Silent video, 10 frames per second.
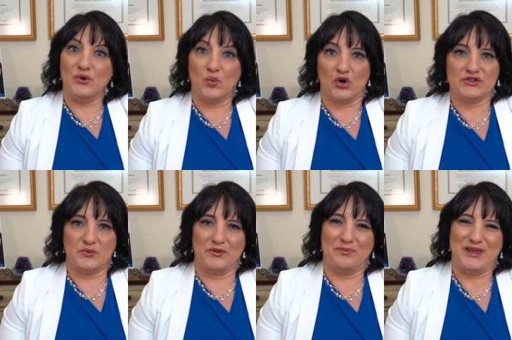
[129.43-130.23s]
worked
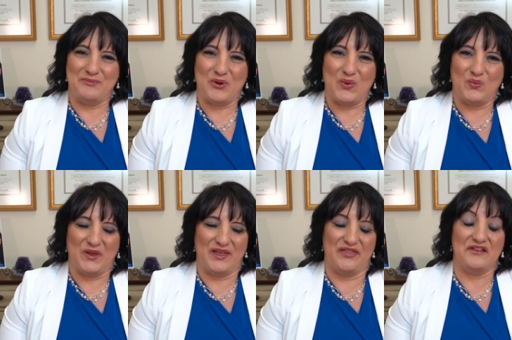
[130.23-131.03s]
with people
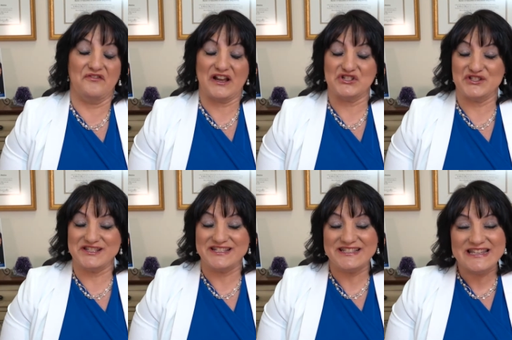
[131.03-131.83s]
with infectious
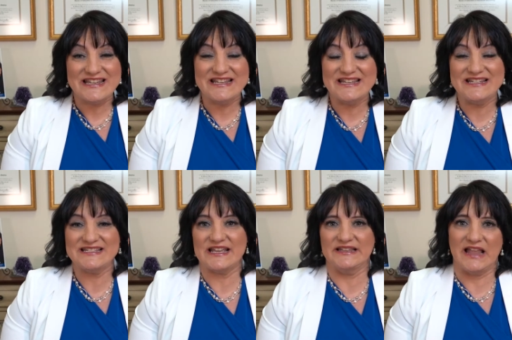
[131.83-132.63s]
disease
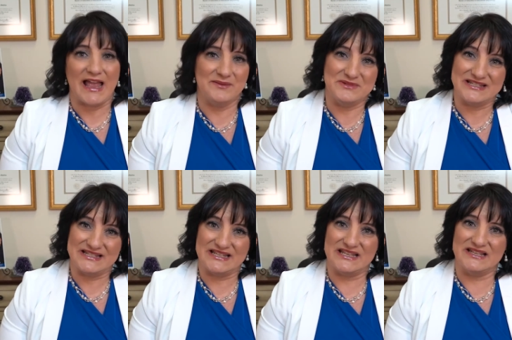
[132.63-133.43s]
and Lyme
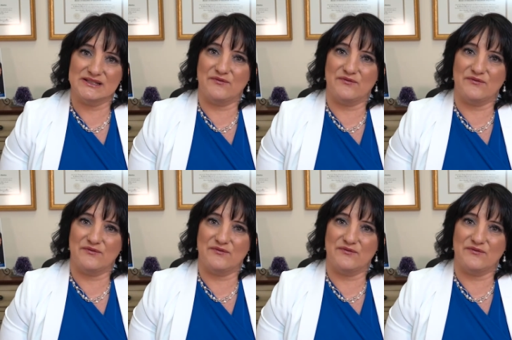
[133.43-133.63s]
disease